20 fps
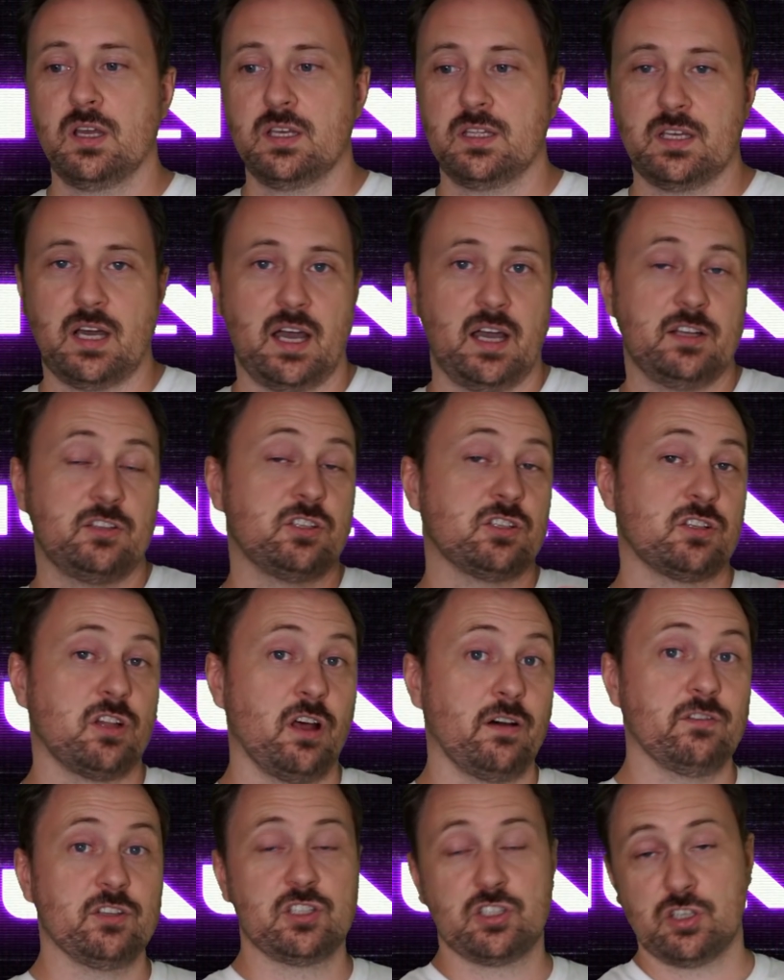I just
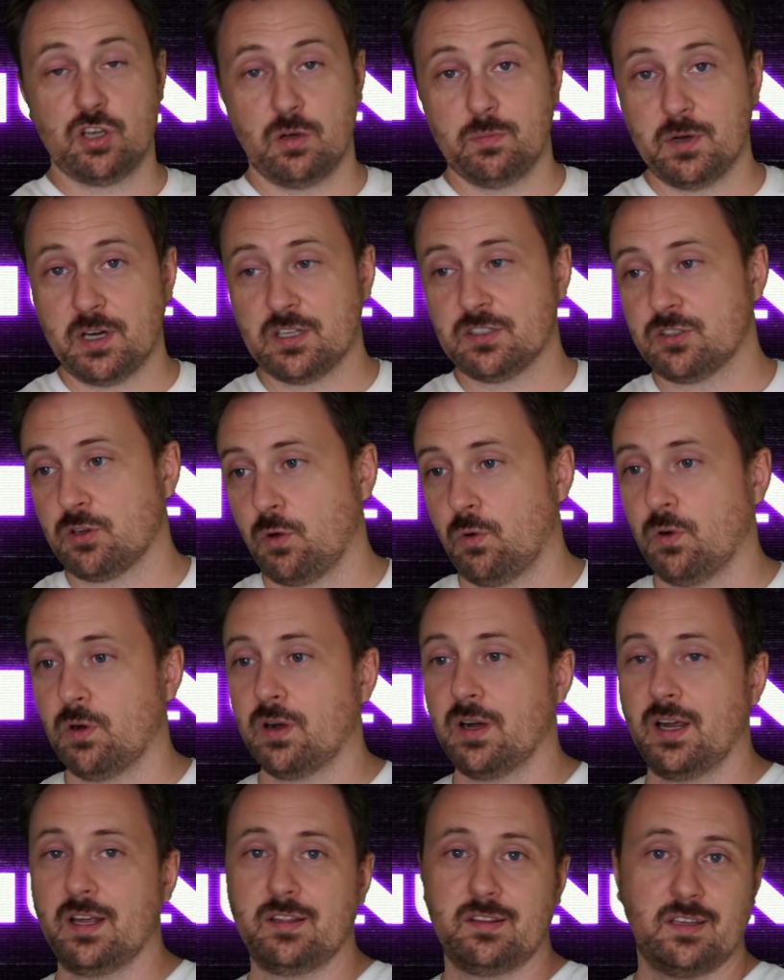love it so much, or
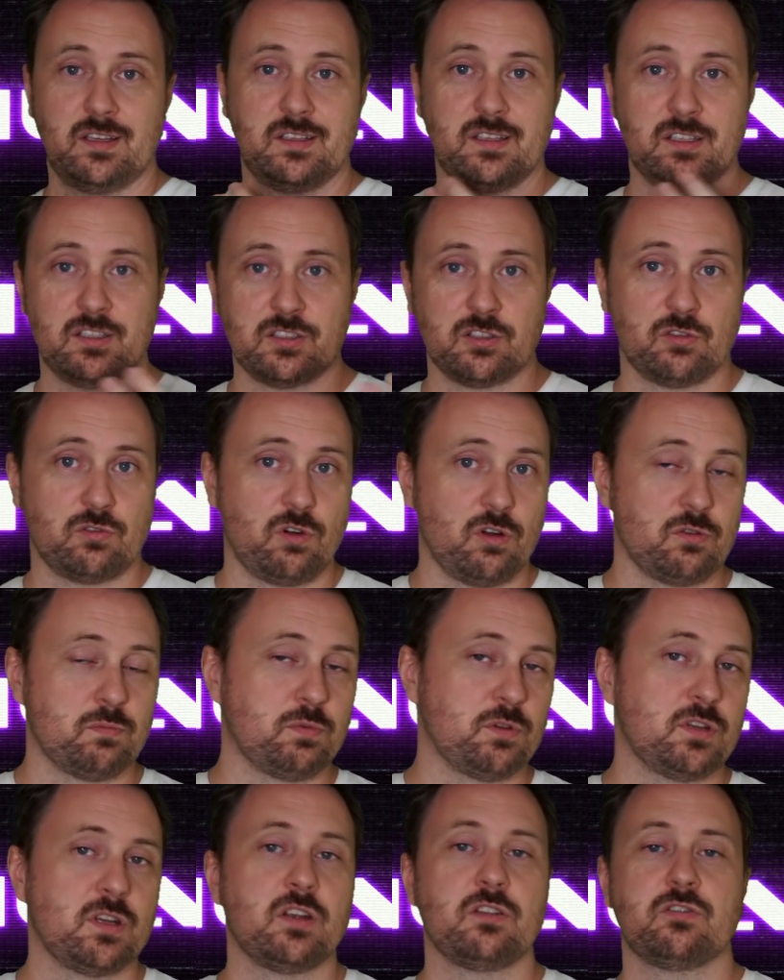I think there's a growth
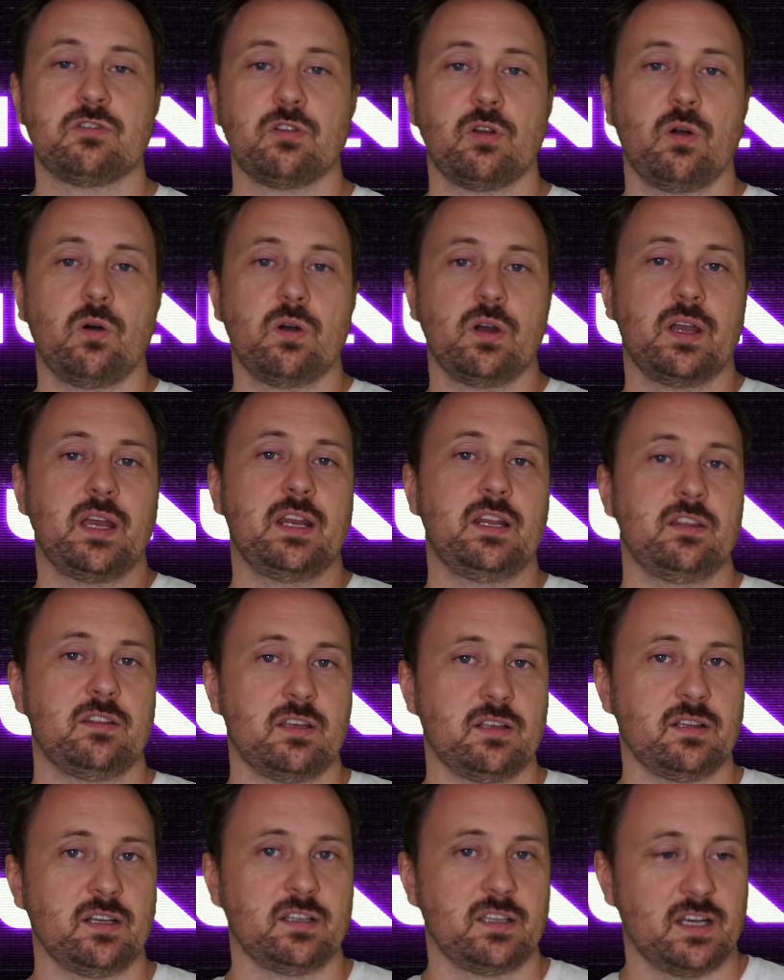potential, or
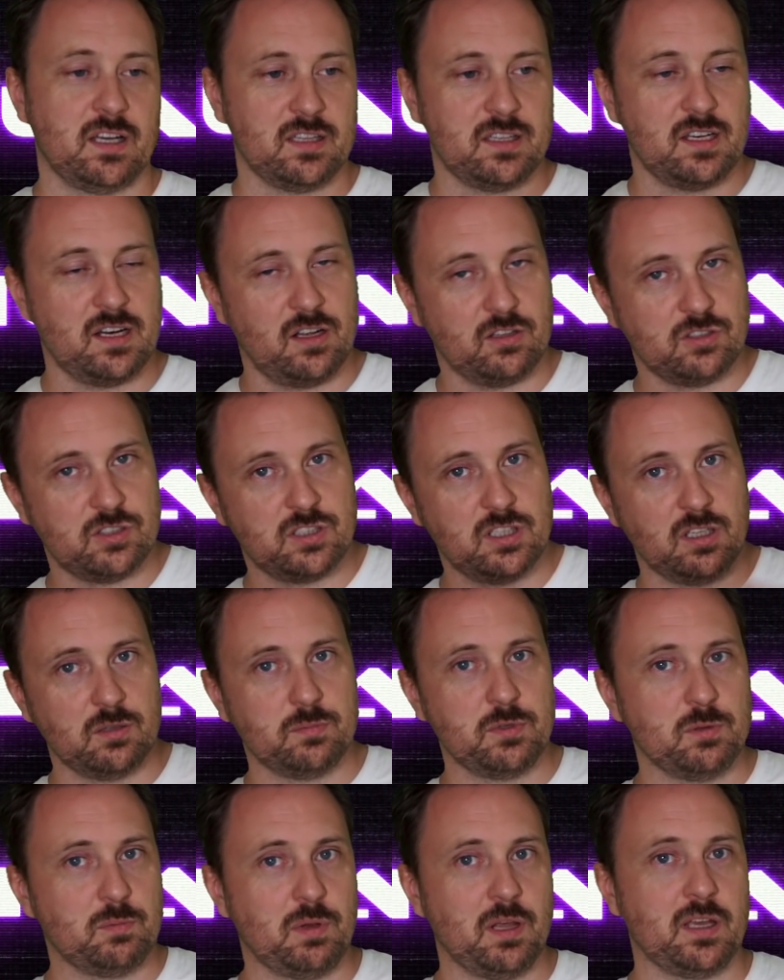anything like that, that I'll still
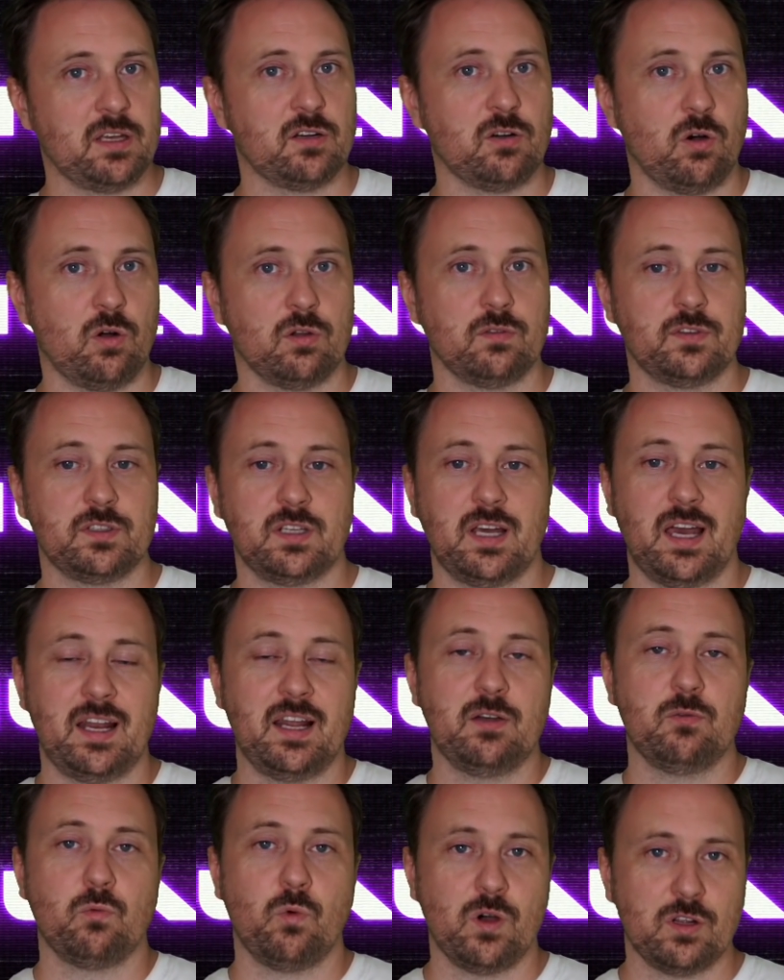be playing all of it. And I
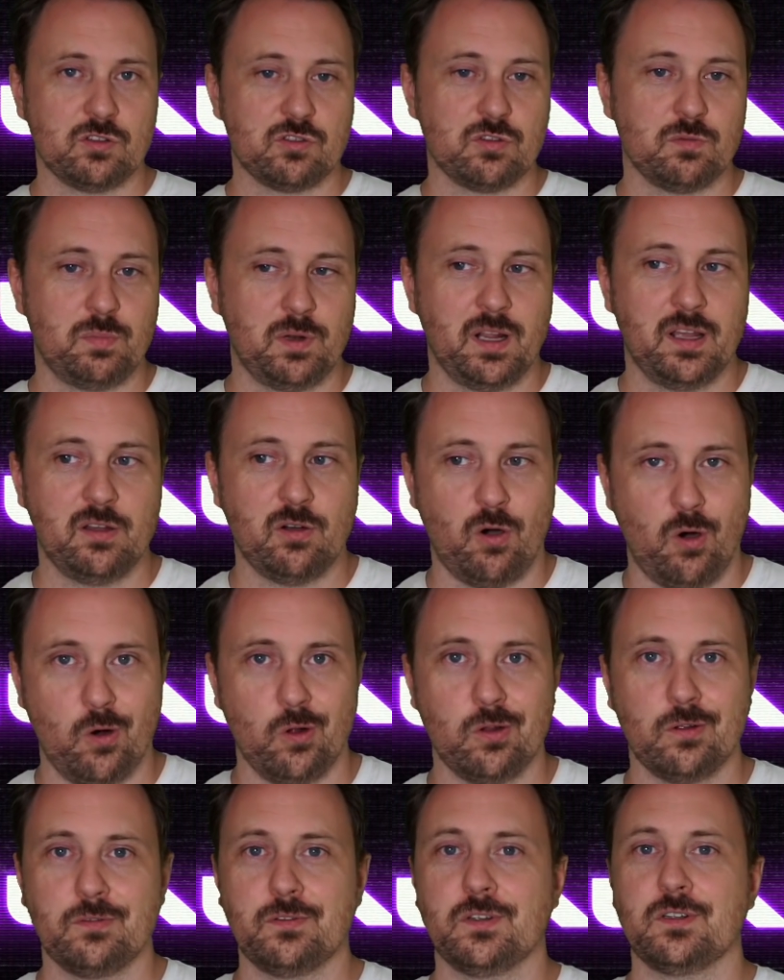want to play
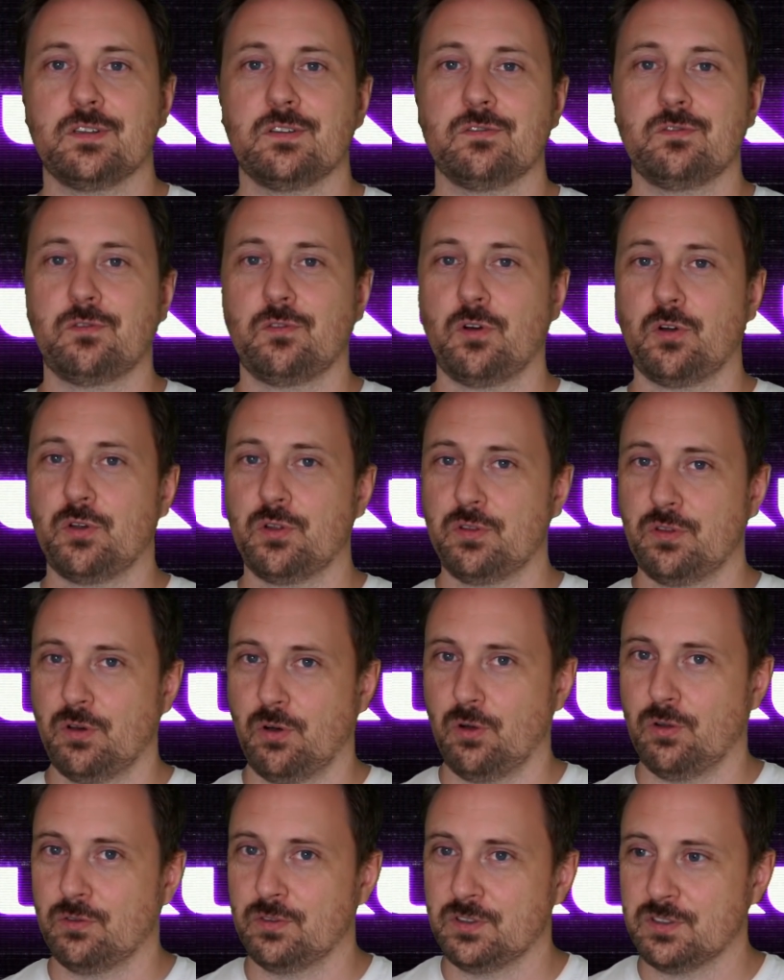all of it for
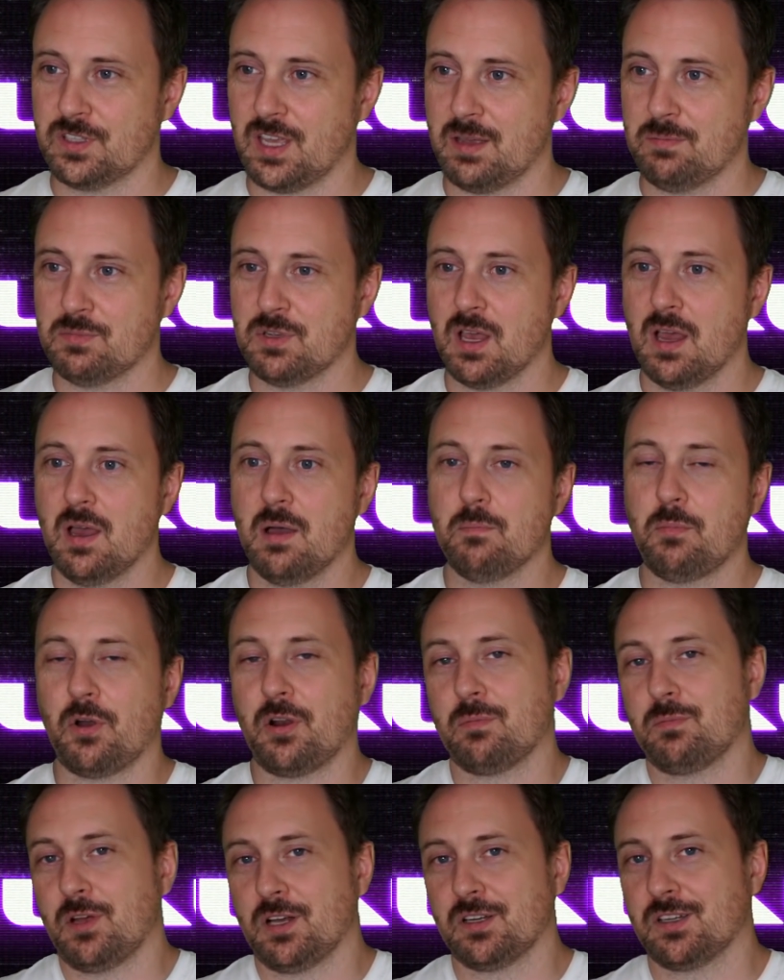all these games, but
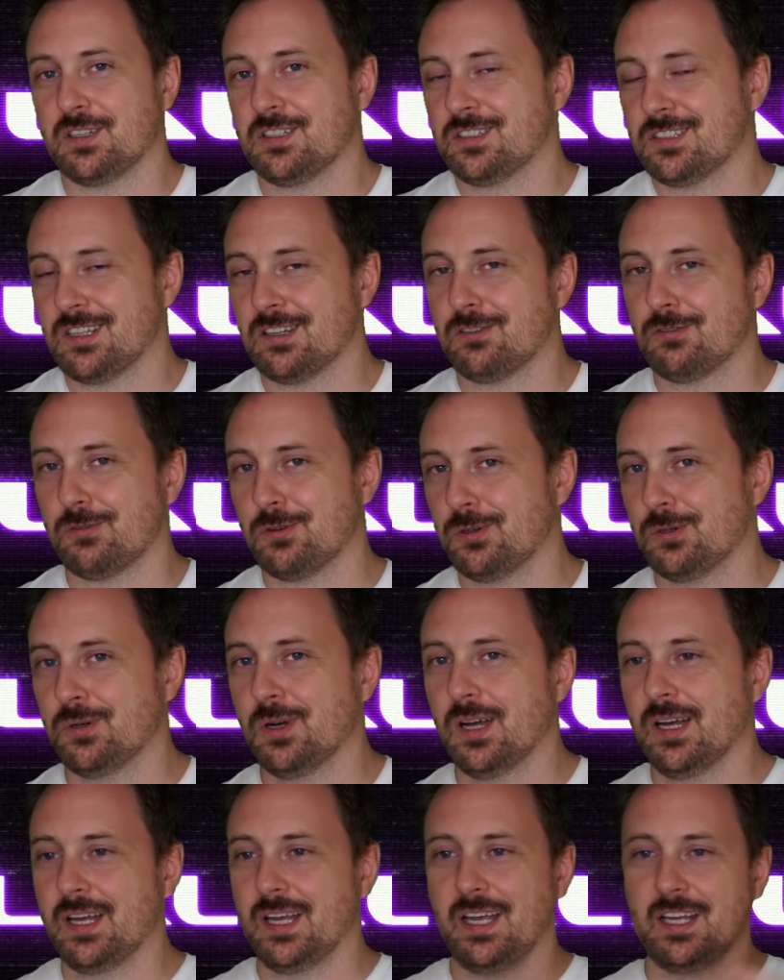I'm not going to sit through
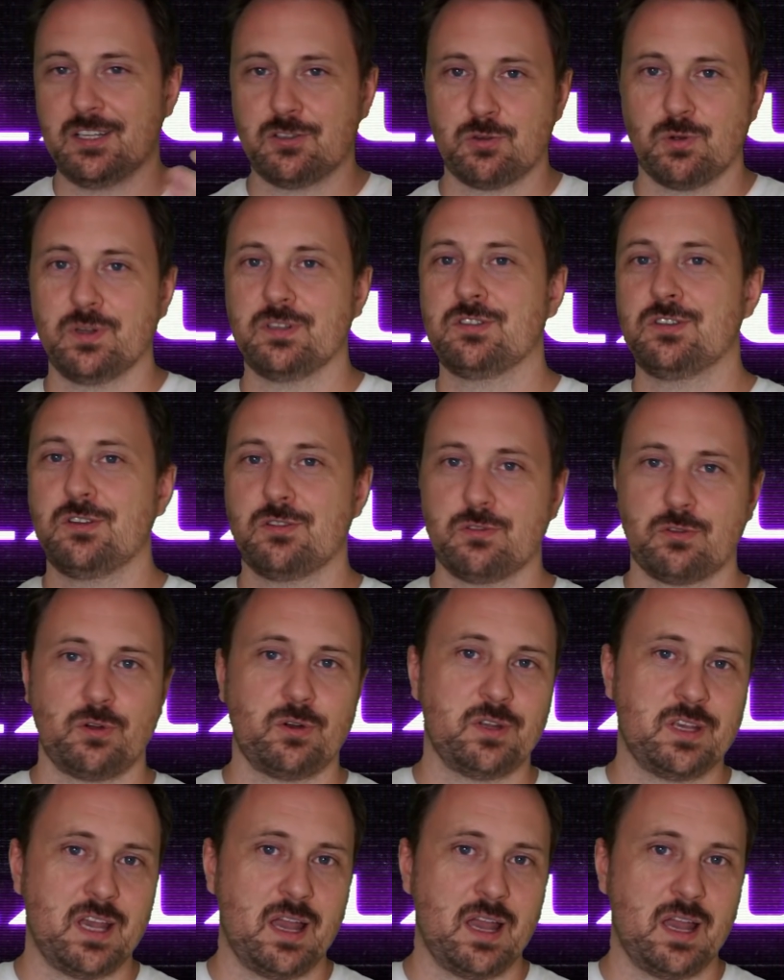a 20-30